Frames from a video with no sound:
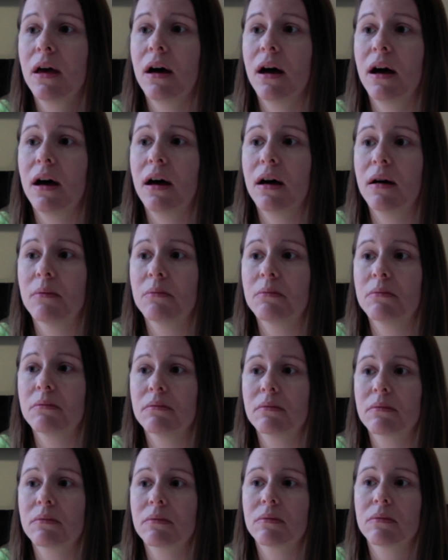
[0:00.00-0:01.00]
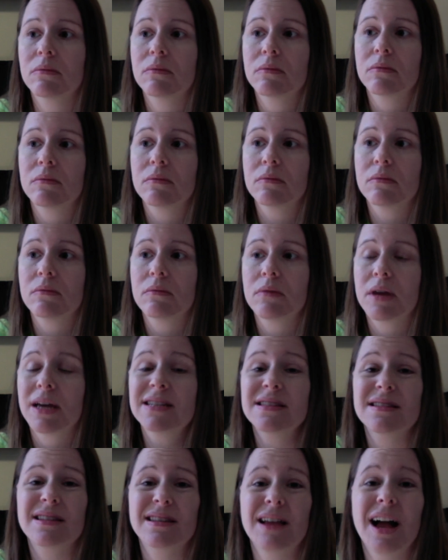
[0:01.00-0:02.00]
I
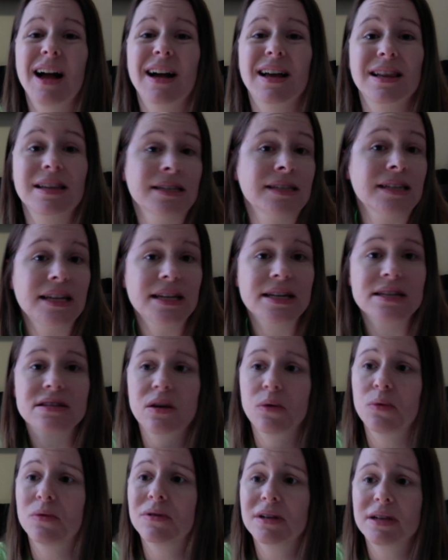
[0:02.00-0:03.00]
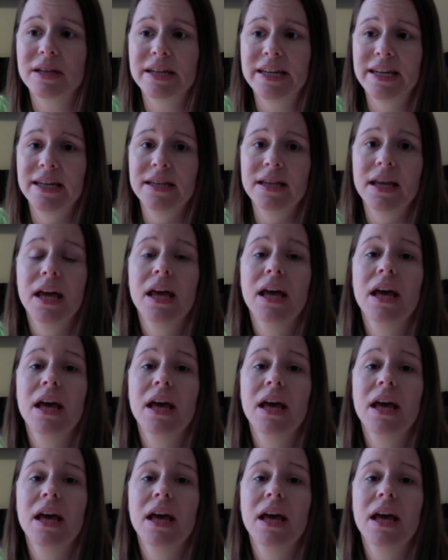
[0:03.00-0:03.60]
guess not cleanliness, they weren't clean.